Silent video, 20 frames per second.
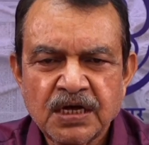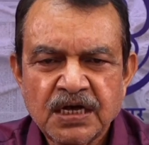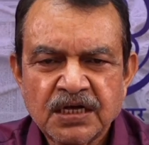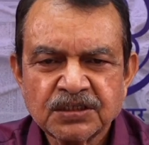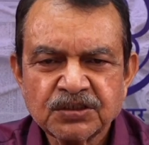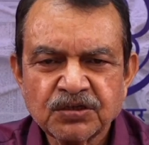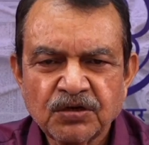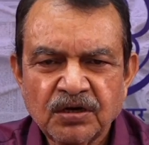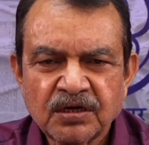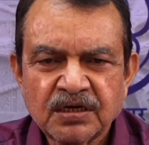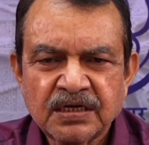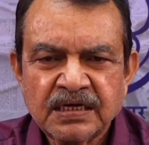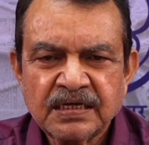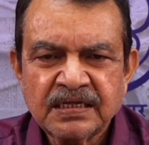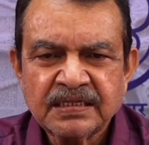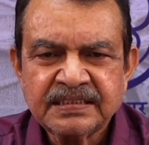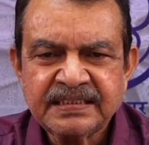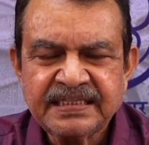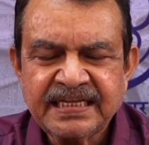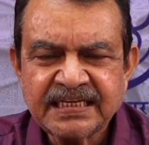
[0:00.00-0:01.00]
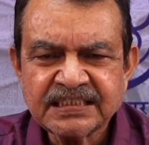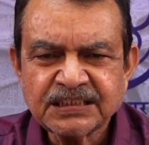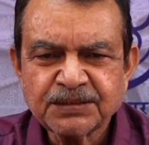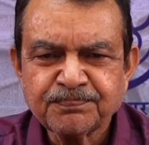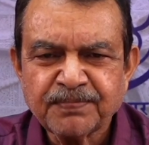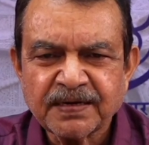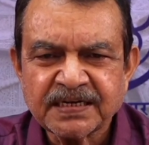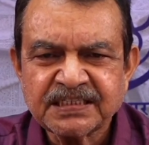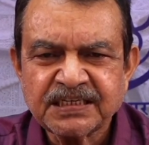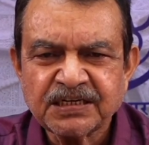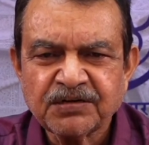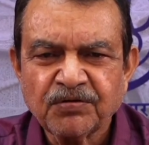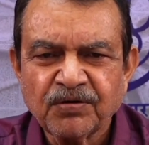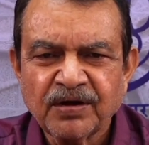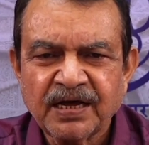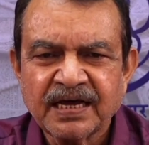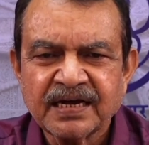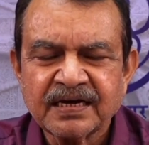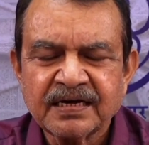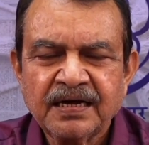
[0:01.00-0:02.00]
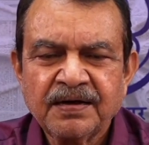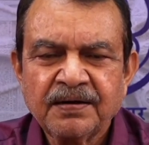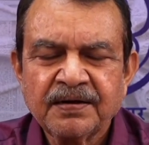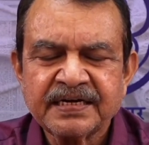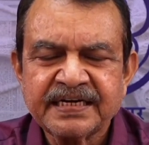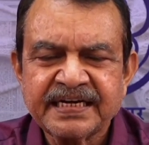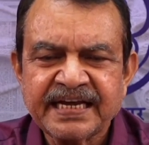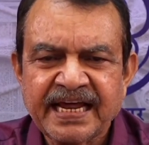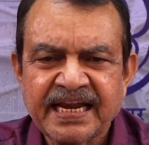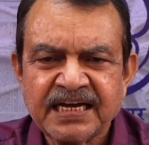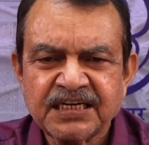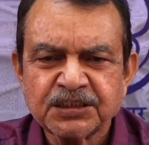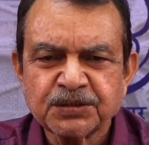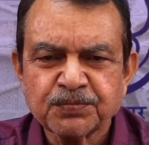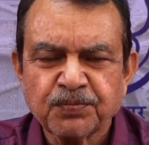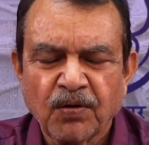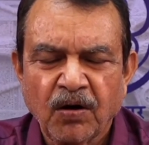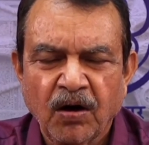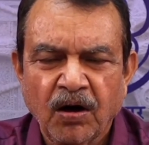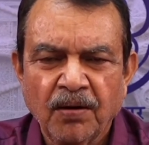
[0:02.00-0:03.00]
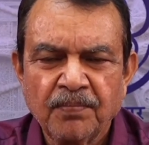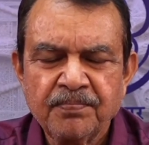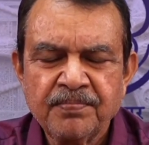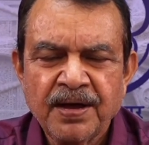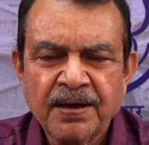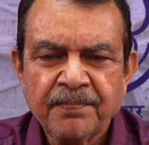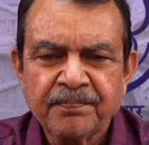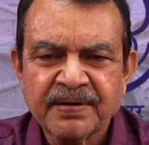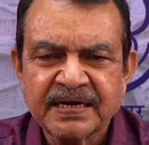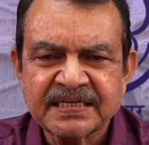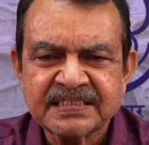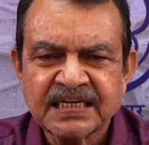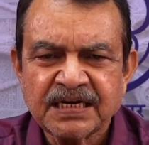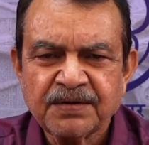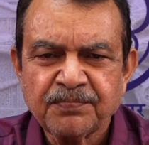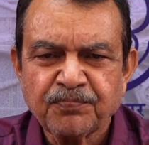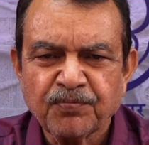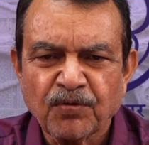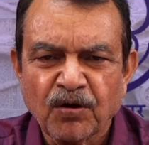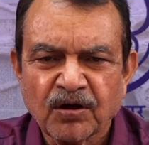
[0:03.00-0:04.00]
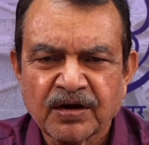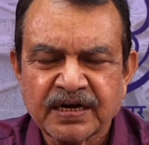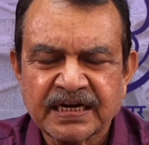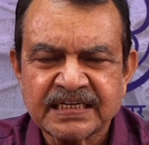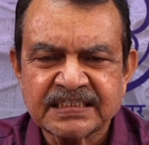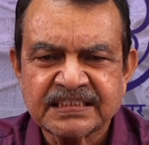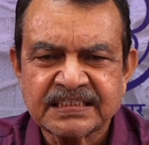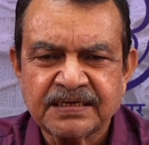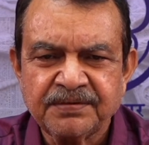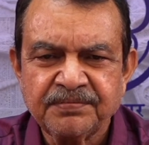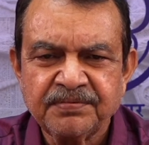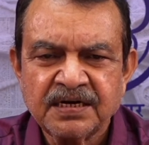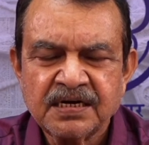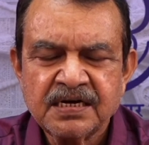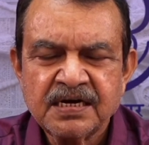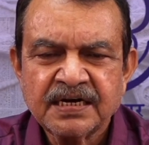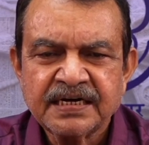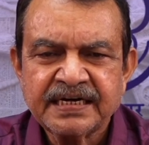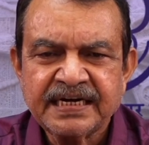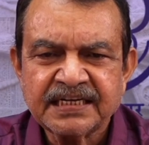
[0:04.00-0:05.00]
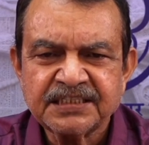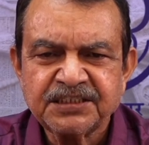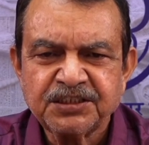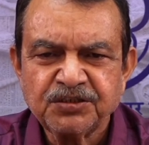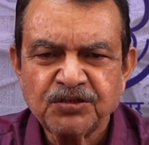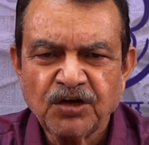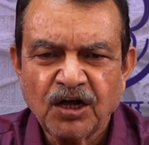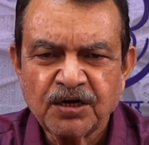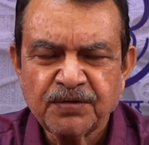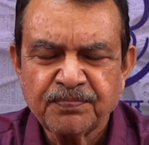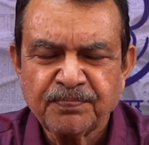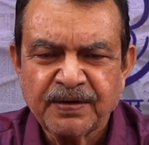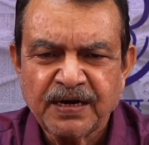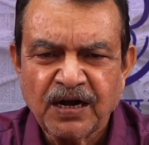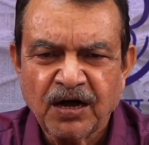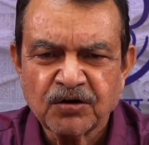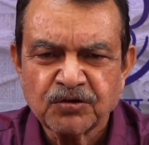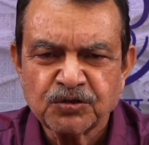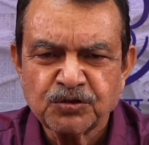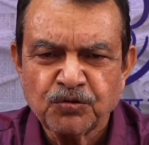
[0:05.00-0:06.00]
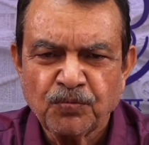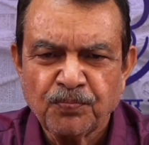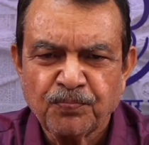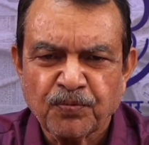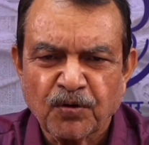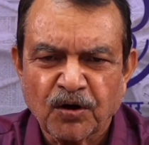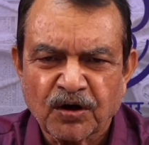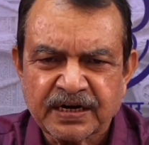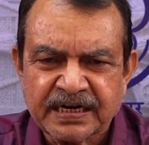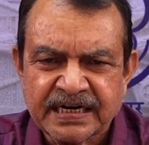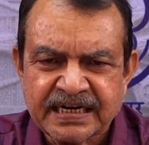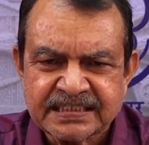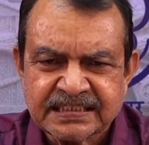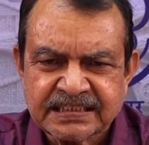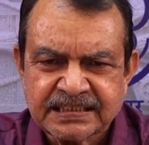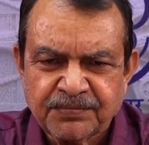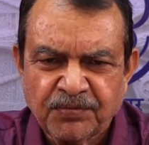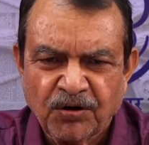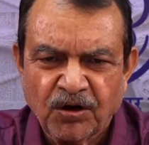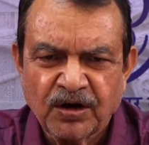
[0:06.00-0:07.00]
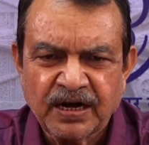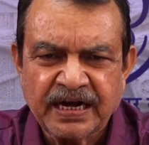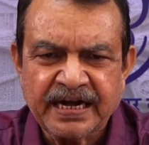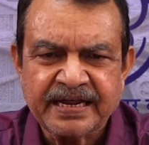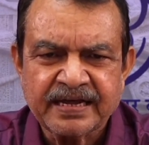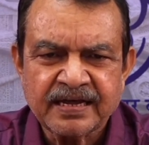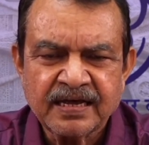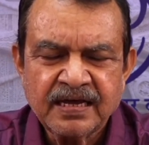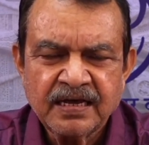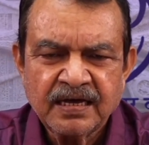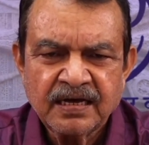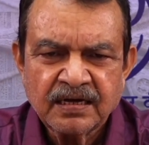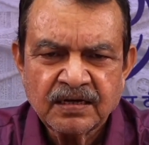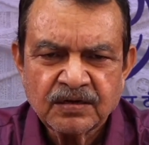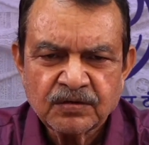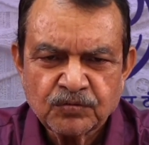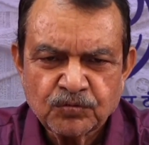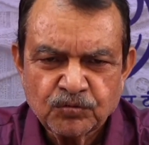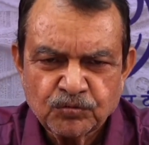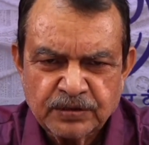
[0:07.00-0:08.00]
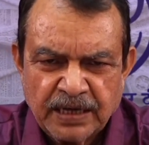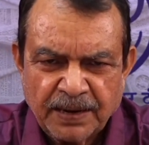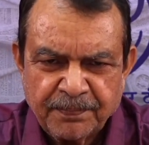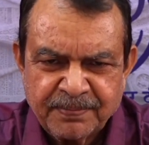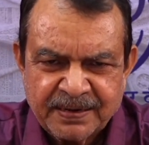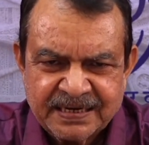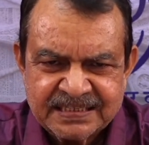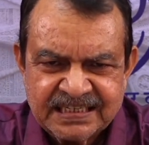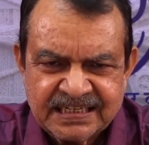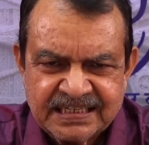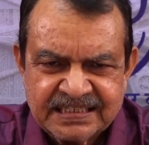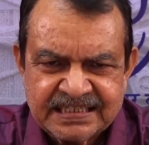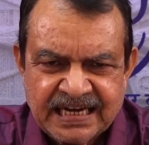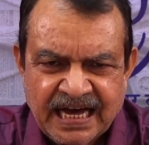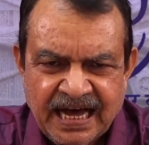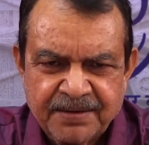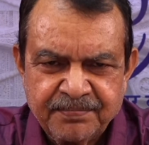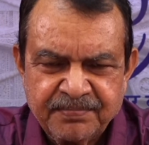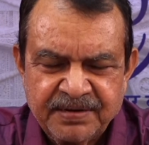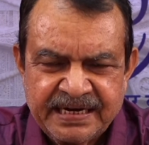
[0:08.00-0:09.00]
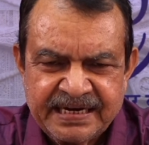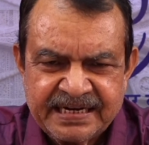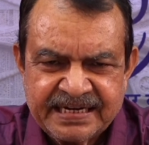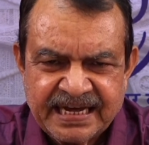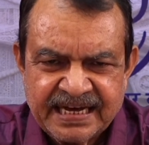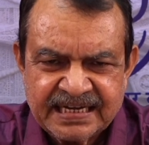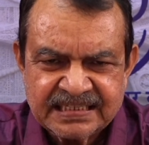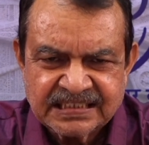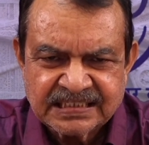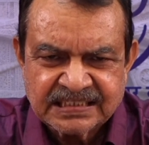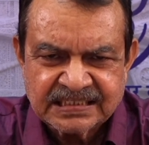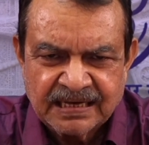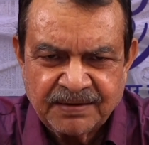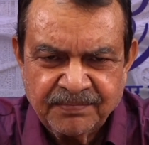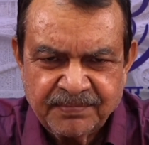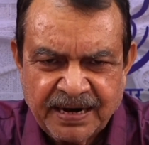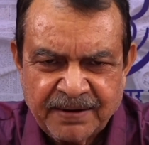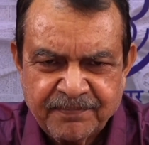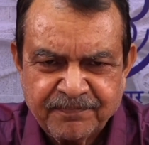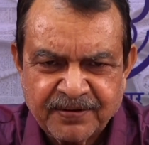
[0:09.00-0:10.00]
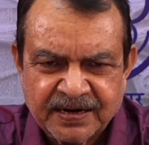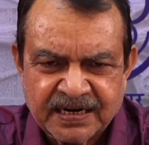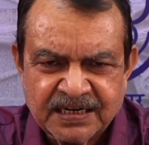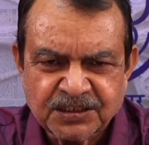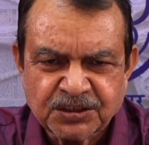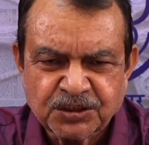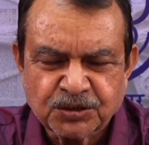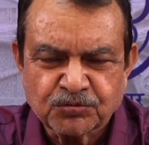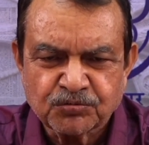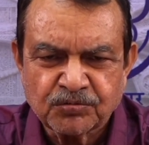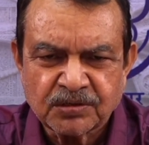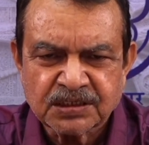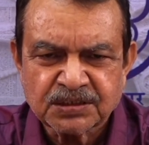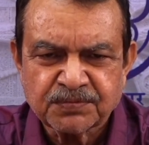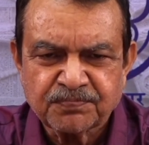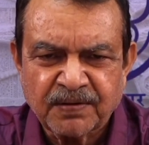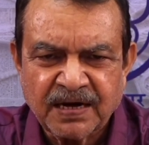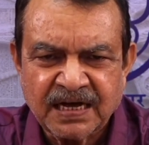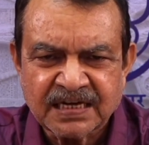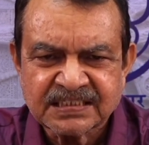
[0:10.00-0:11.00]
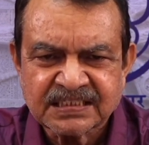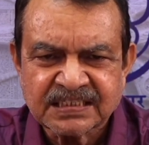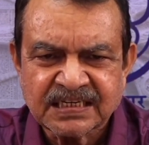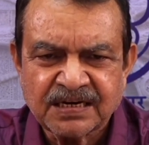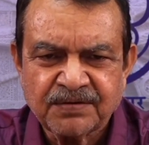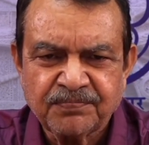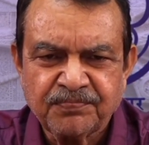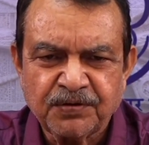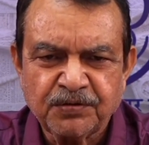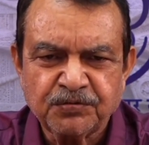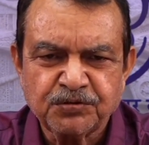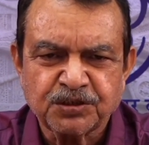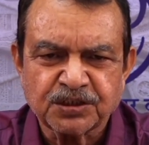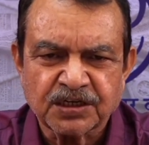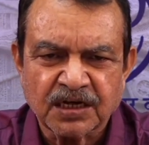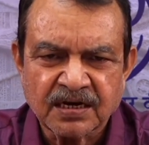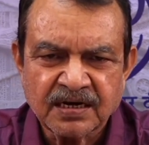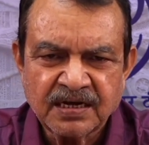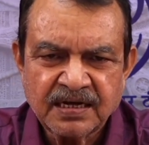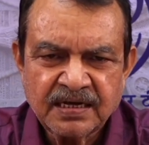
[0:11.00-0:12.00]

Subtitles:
So this particular tense form, present progressive, does not belong to progressive only, to the present time. It has some reference towards past and future.